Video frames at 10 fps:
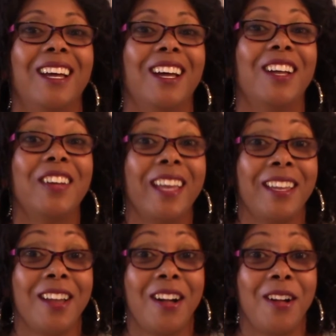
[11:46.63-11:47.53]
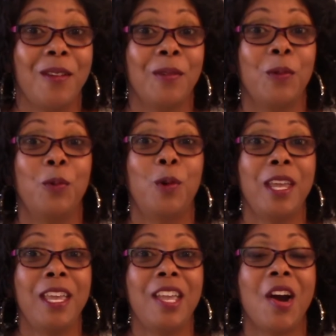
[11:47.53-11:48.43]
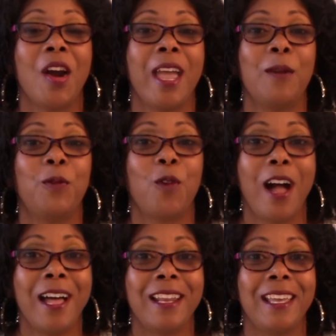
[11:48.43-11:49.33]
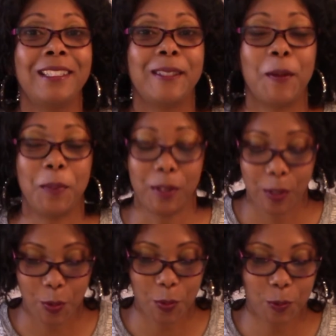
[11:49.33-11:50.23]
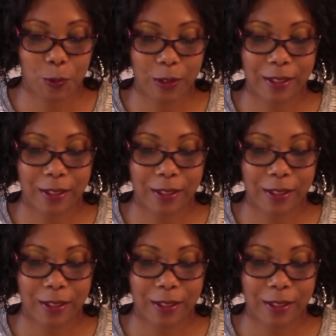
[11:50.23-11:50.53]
Okay, y'all, we are at Friday's episode.